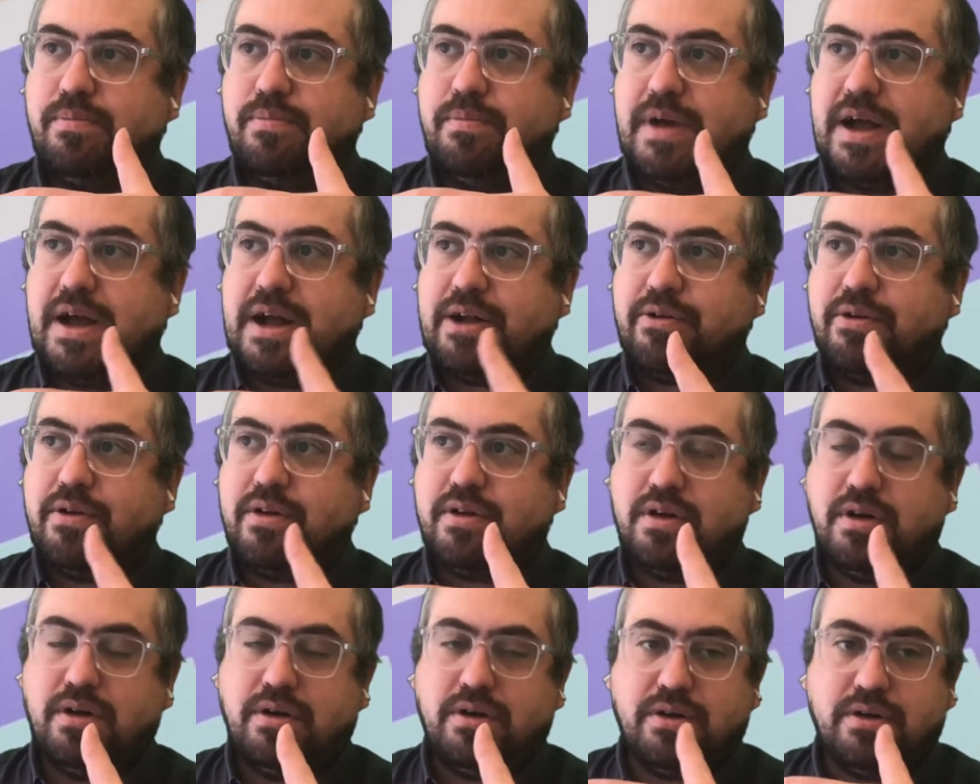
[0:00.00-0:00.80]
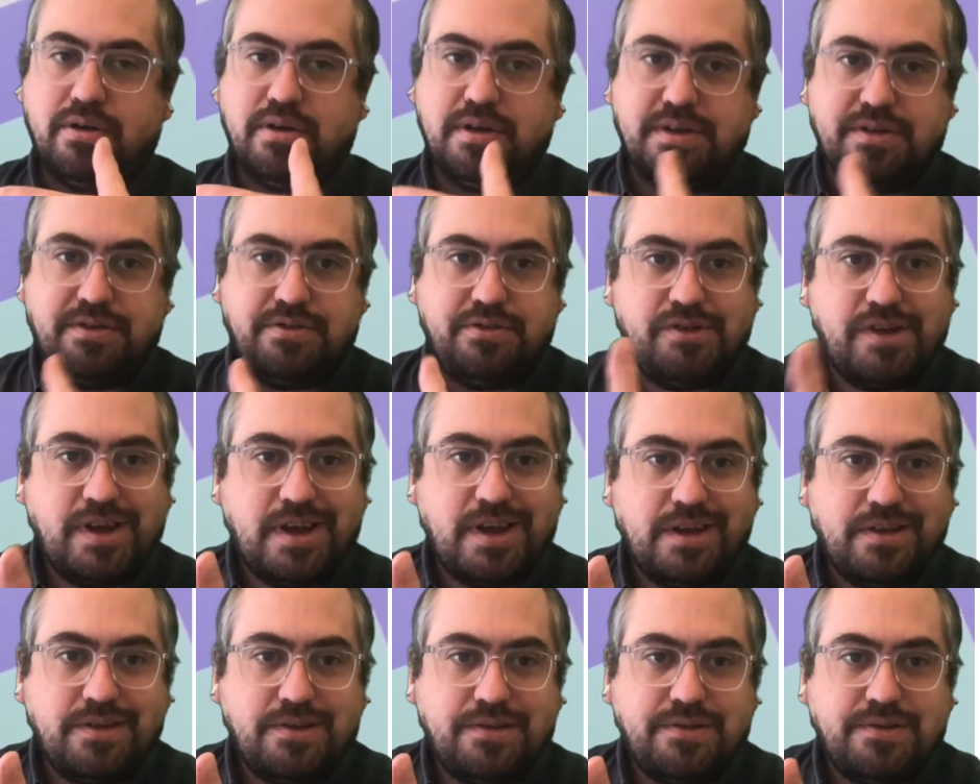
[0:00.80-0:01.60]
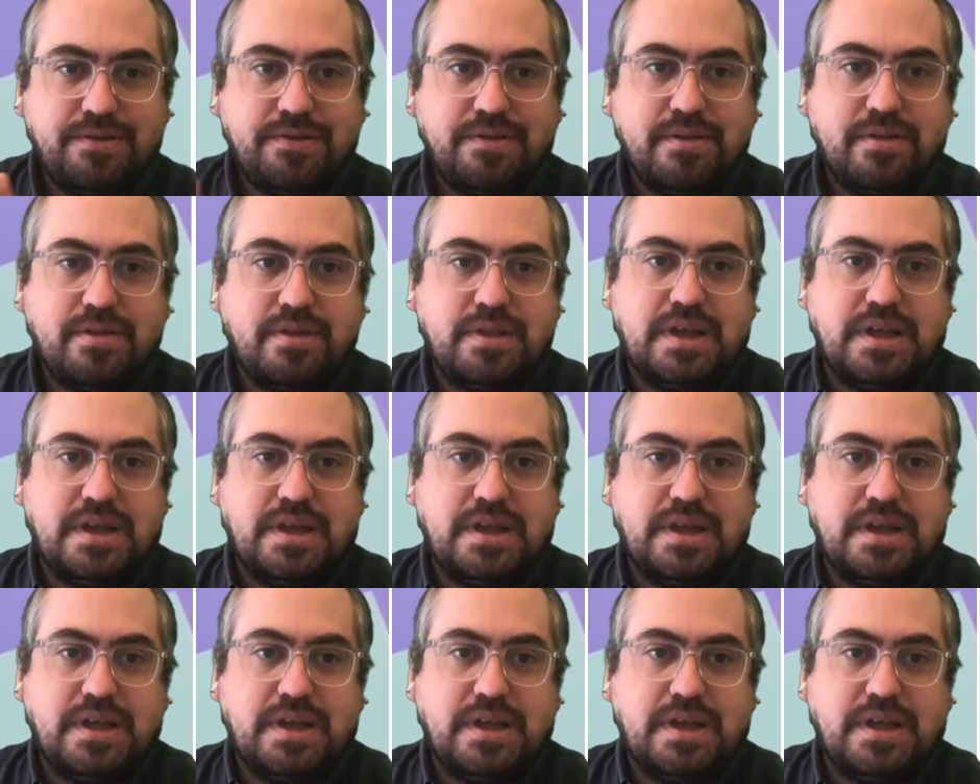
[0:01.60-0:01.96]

background color is changed,